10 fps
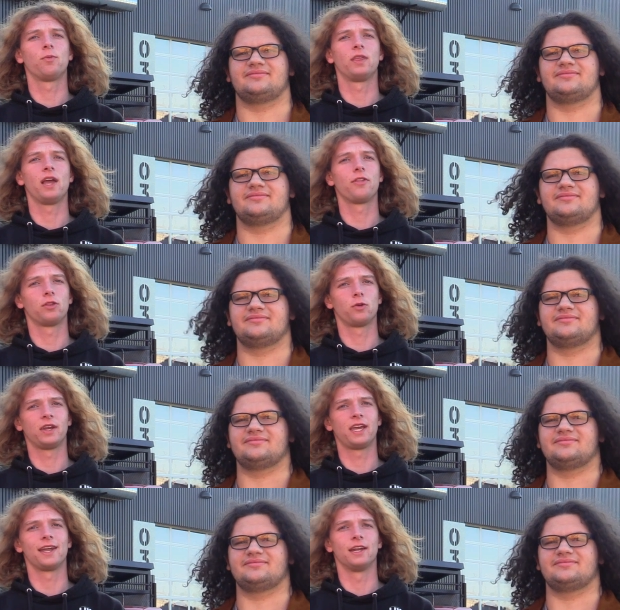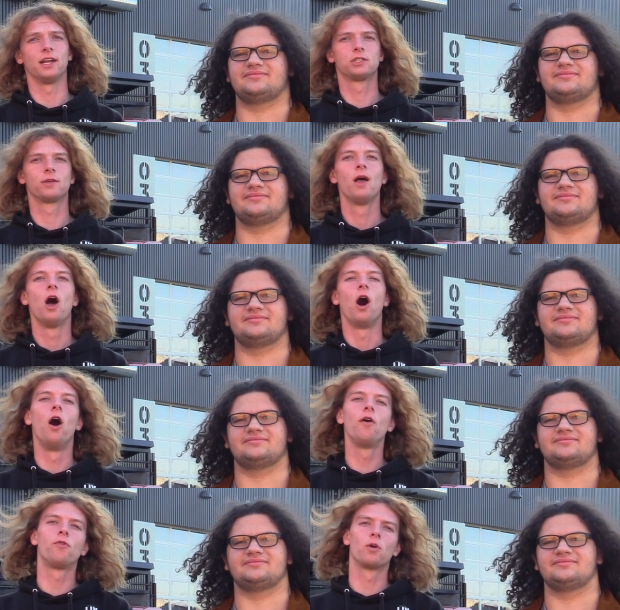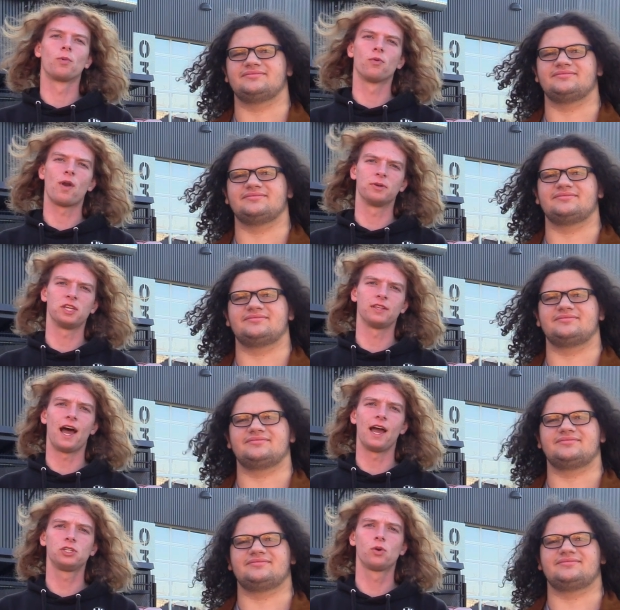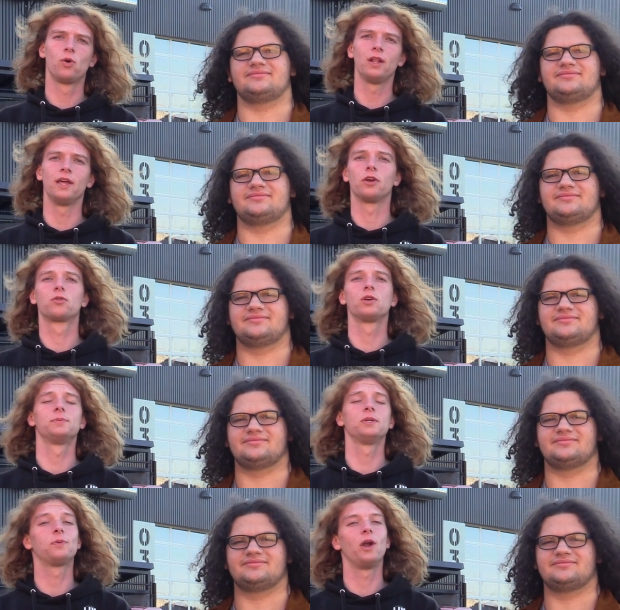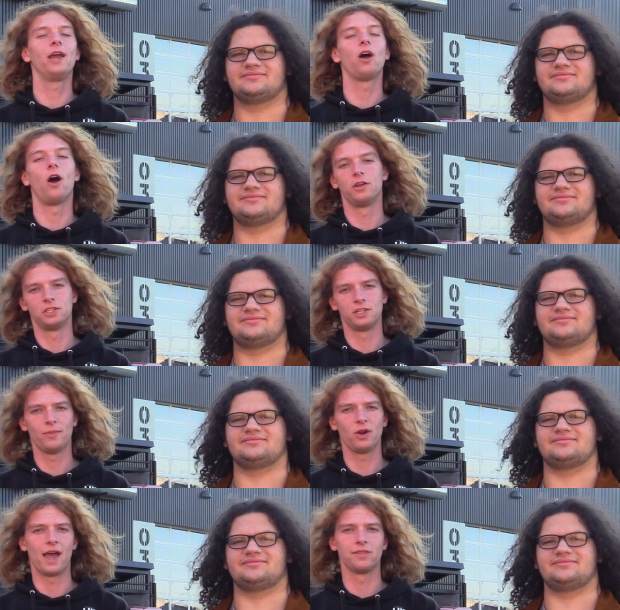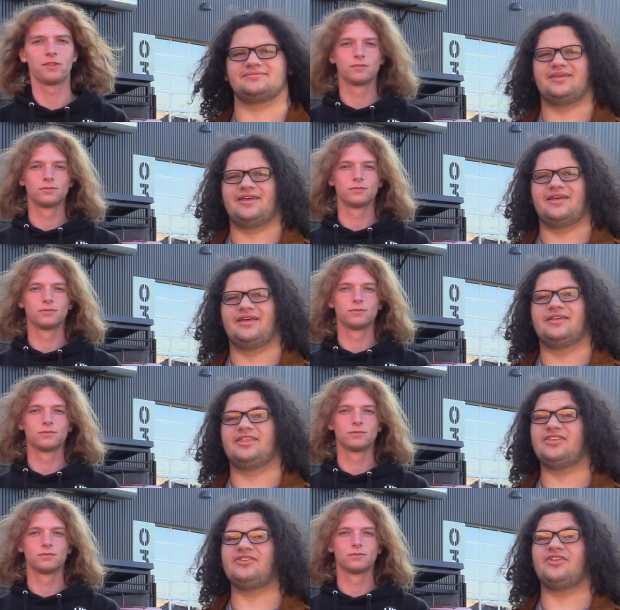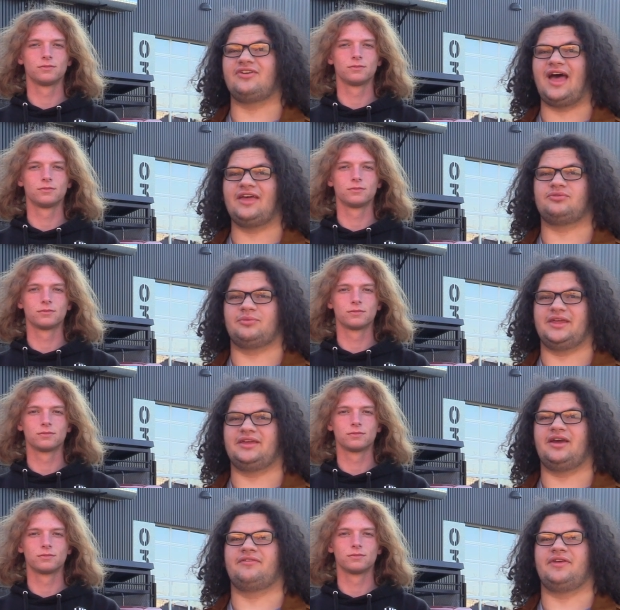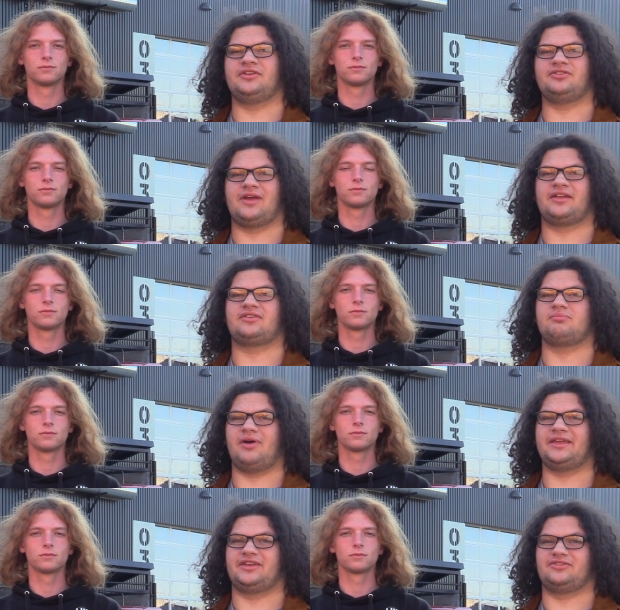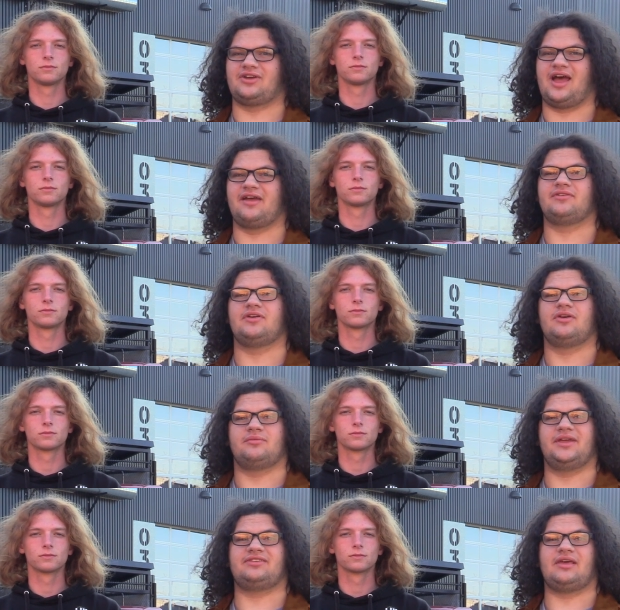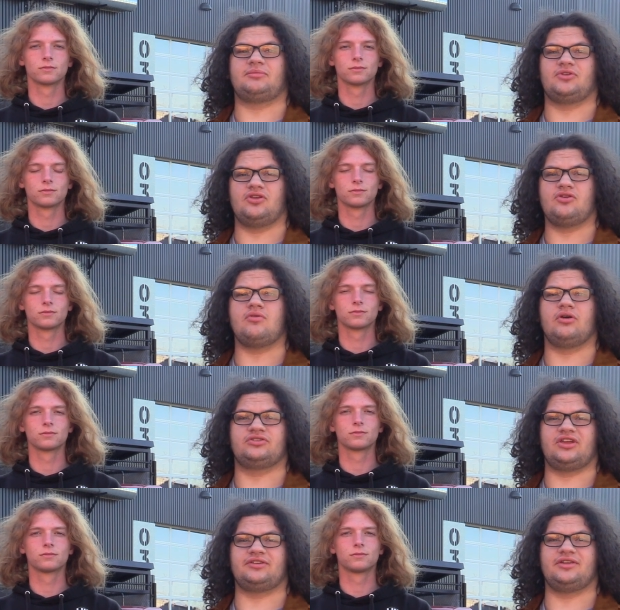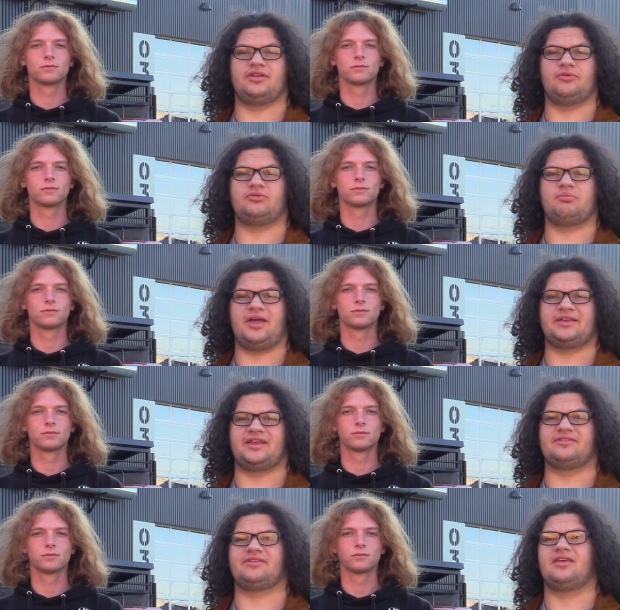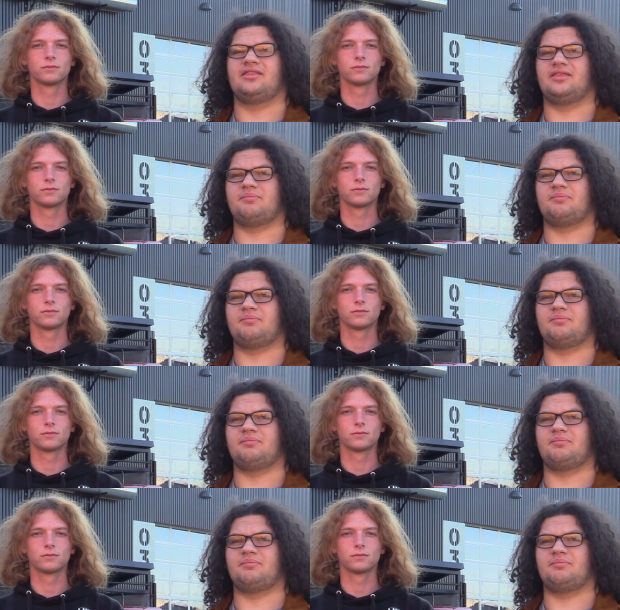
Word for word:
Speaker 1: were the other three candidates. All four will represent the high school in the Christmas parade on December 9th.
Speaker 2: This is the last week of Interact's blanket drive. We accept new or gently used blankets. The